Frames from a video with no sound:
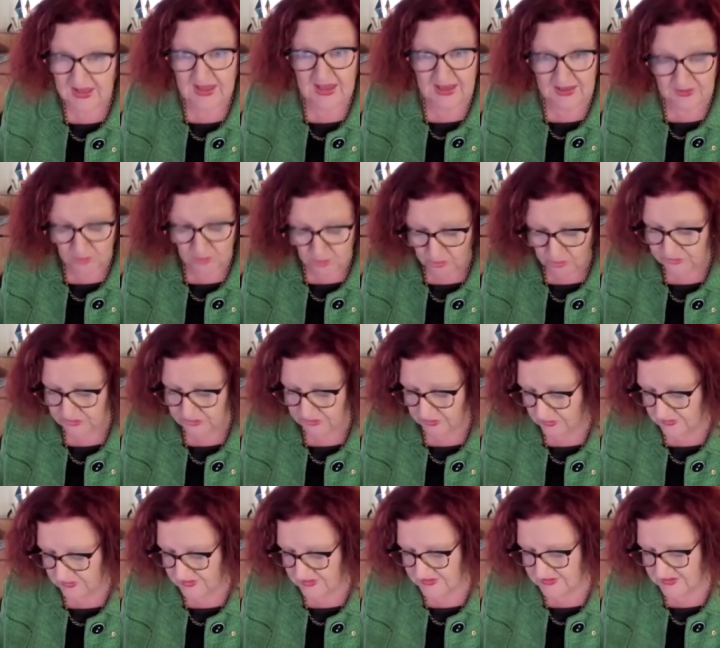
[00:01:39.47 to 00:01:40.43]
and
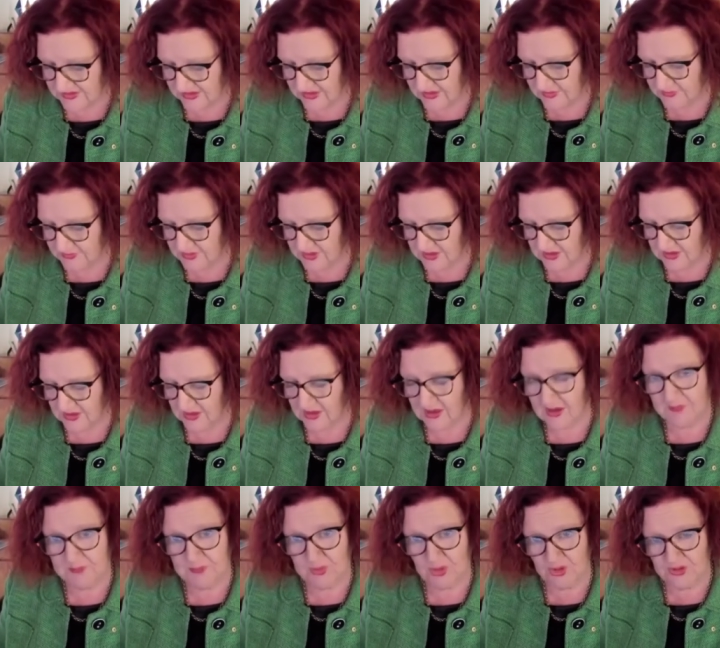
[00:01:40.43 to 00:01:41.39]
also in the same year
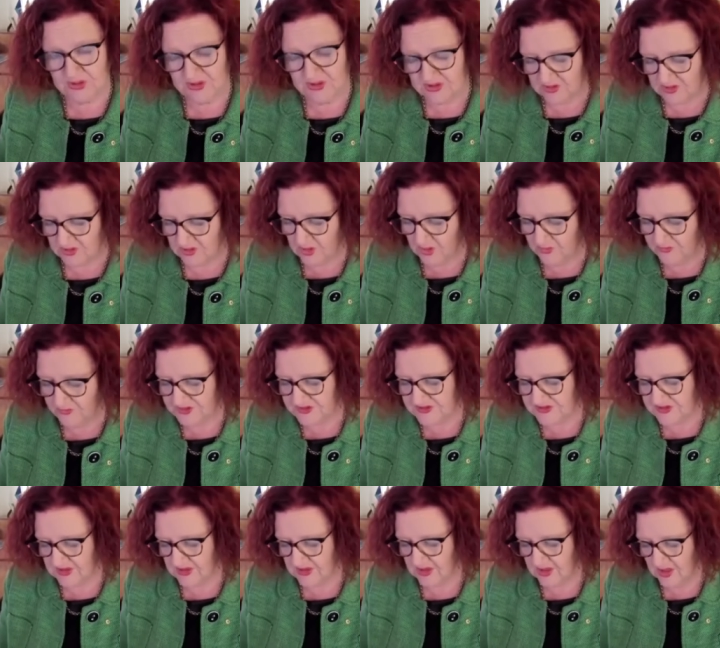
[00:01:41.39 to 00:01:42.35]
appointed an
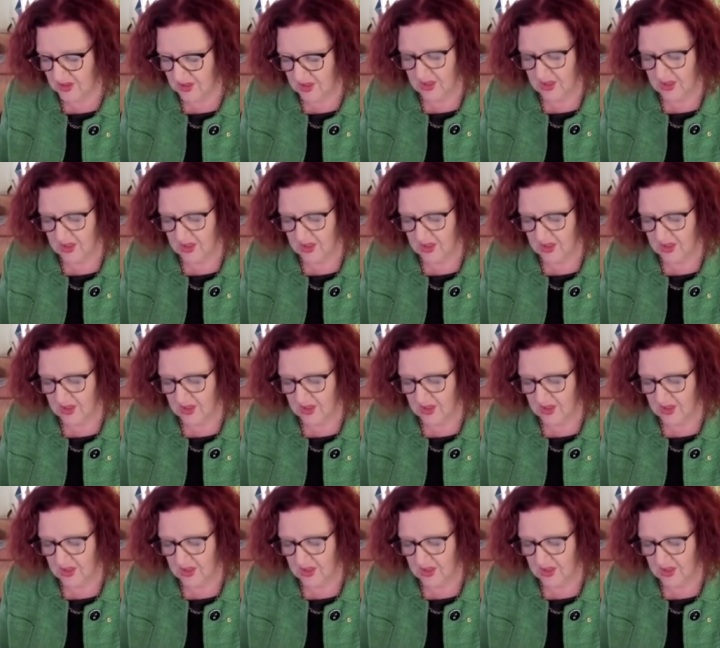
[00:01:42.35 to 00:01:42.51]
officer